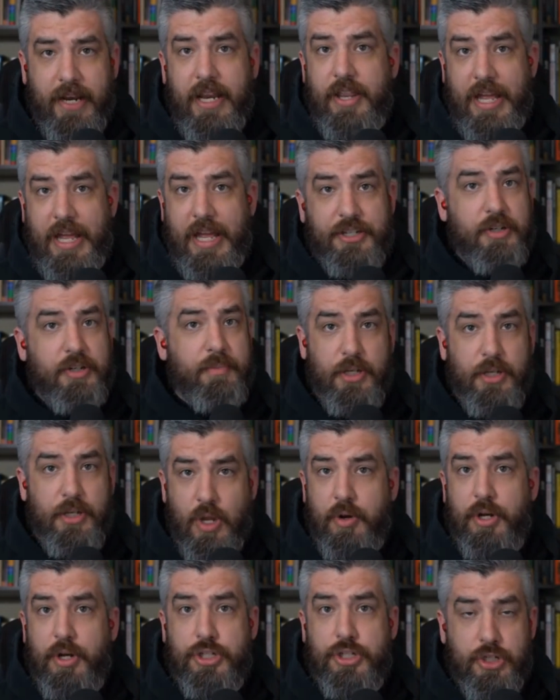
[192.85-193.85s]
And that should be
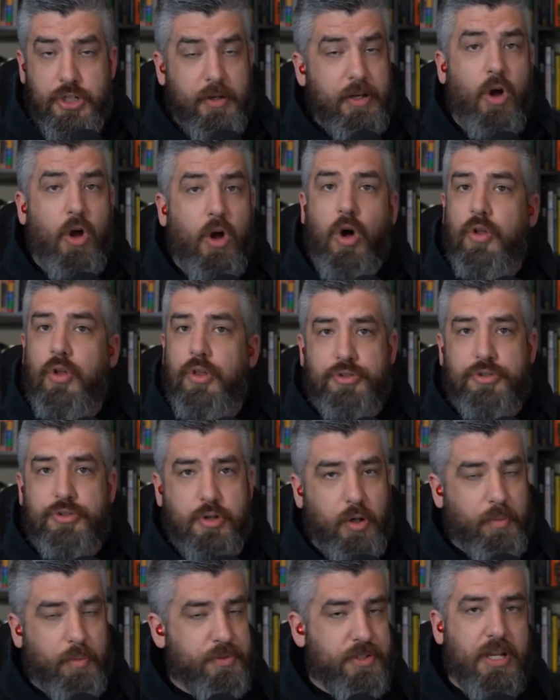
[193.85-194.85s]
noted too. In all those
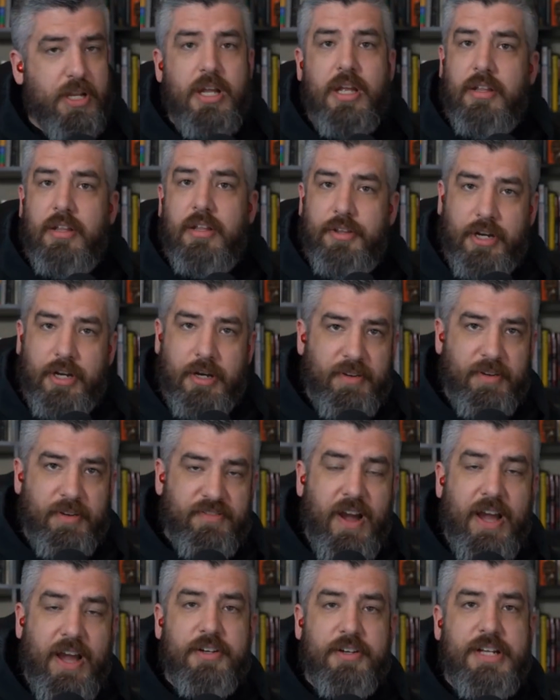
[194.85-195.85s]
groups, there could be
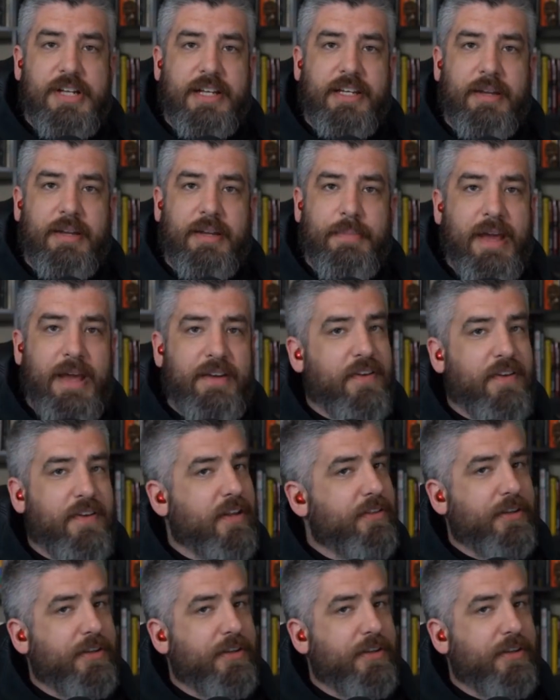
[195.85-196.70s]
fighters acting in bad faith.